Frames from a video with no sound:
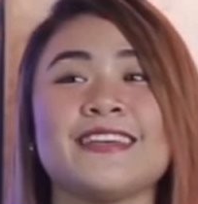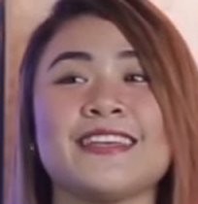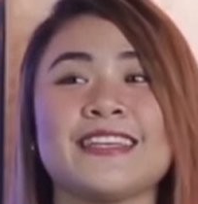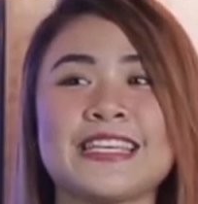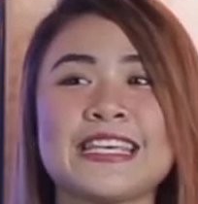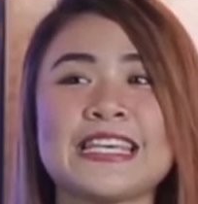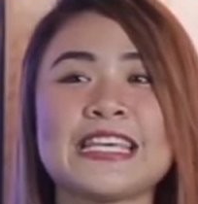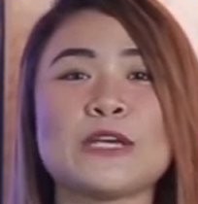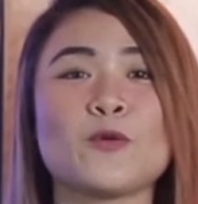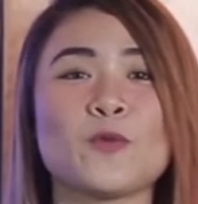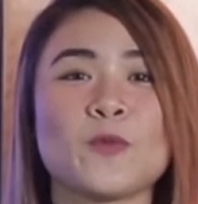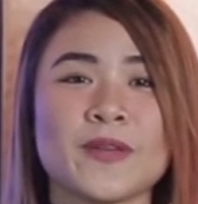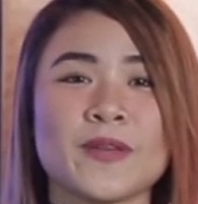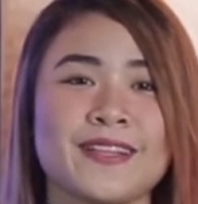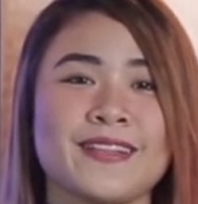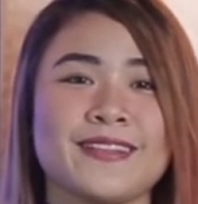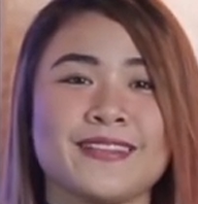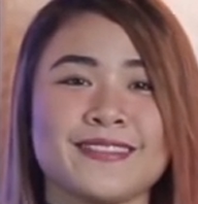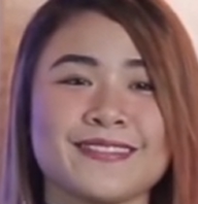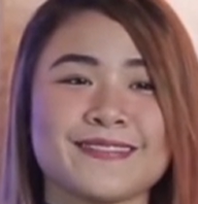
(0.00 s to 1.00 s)
He
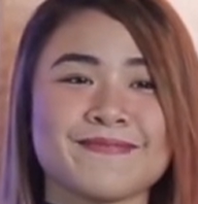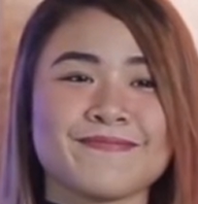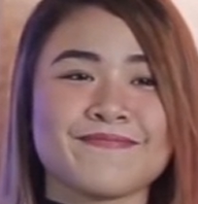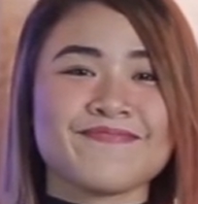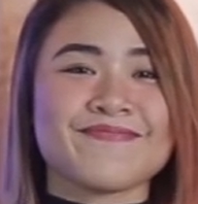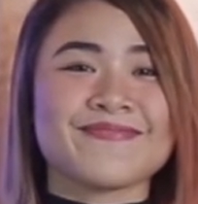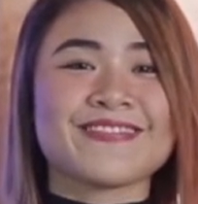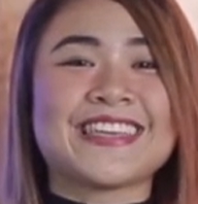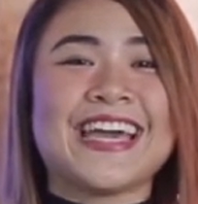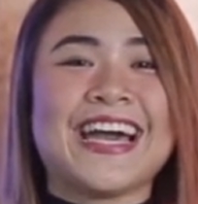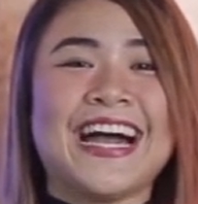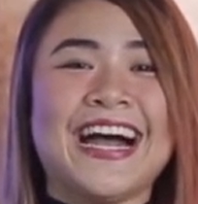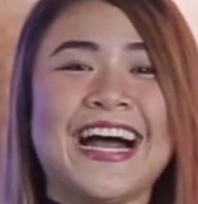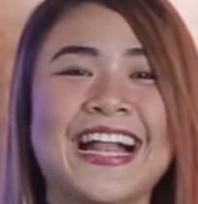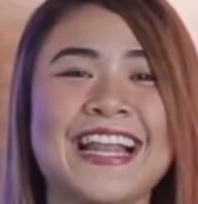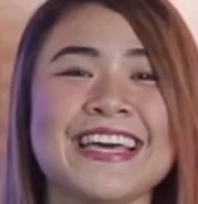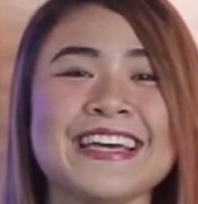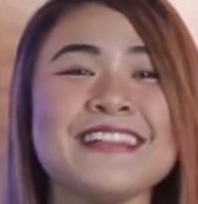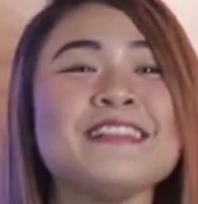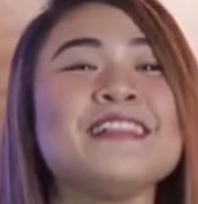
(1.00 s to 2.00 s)
will.
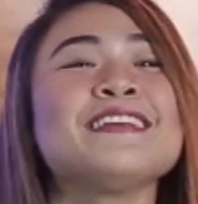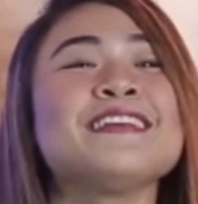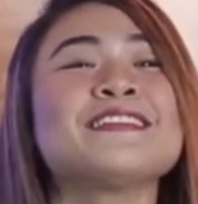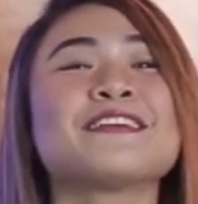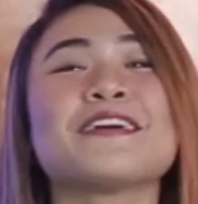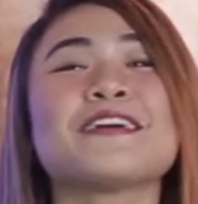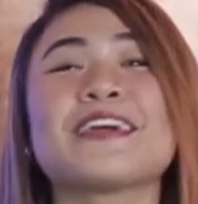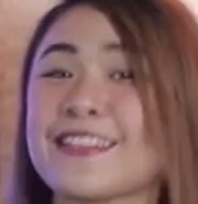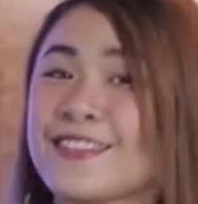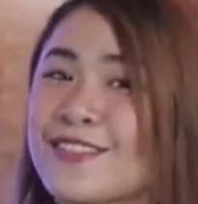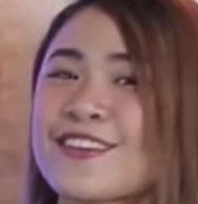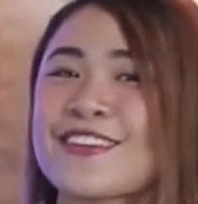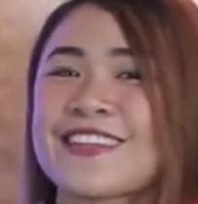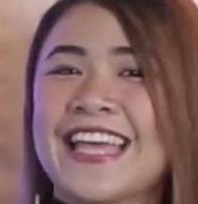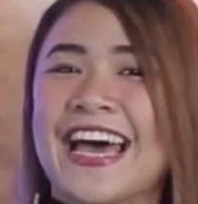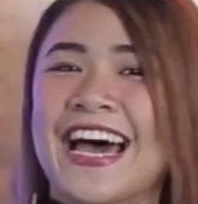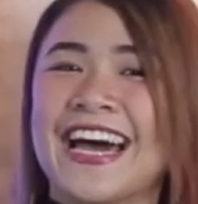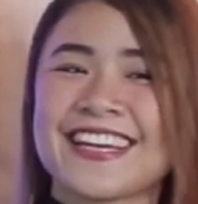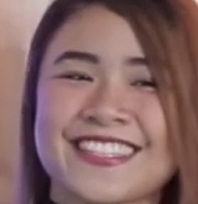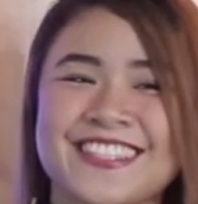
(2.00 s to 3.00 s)
Yeah. So
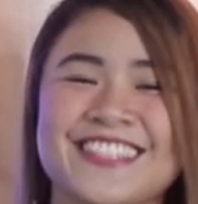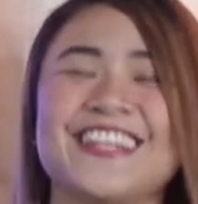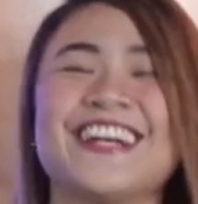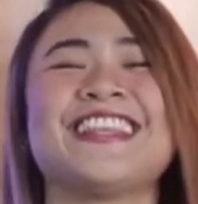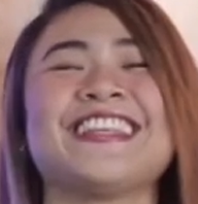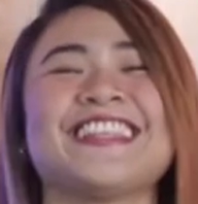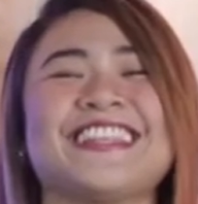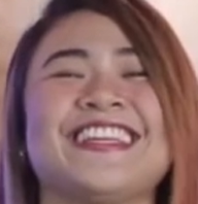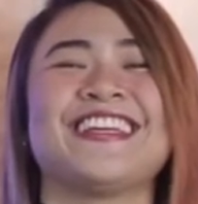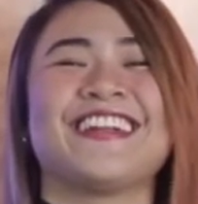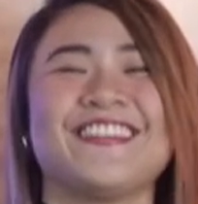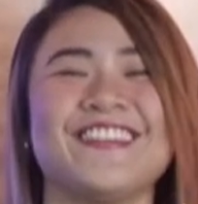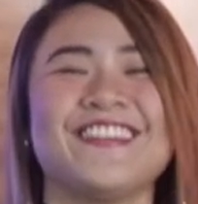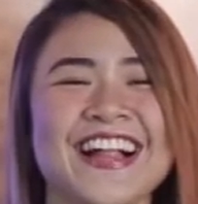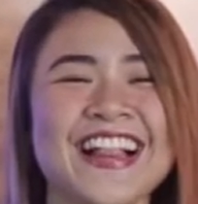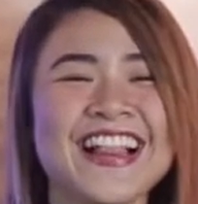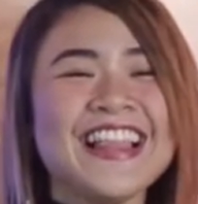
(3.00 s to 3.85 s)
introduction, diba?